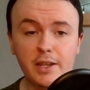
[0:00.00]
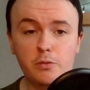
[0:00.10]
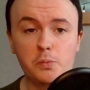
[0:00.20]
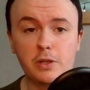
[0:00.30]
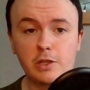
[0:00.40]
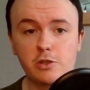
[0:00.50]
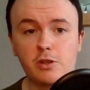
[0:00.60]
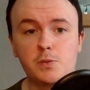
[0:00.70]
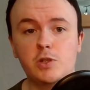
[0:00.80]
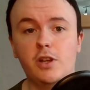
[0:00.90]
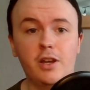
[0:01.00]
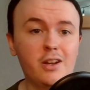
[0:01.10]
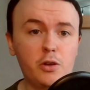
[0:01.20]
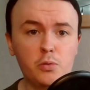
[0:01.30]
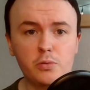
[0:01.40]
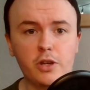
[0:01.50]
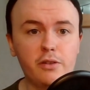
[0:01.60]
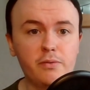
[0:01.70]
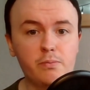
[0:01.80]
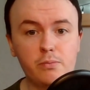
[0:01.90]
link will be in the description, and I'll kind
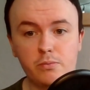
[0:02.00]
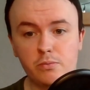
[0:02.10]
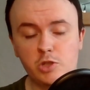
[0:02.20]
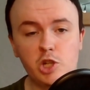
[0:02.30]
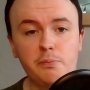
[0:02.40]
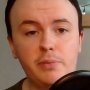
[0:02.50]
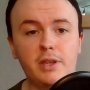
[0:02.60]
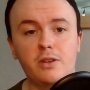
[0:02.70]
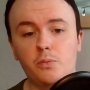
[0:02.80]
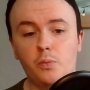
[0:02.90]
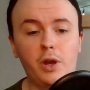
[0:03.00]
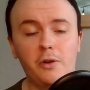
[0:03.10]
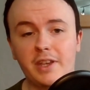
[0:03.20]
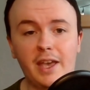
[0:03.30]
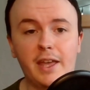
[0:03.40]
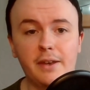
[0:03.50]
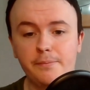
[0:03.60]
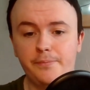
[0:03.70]
of jump in where I can.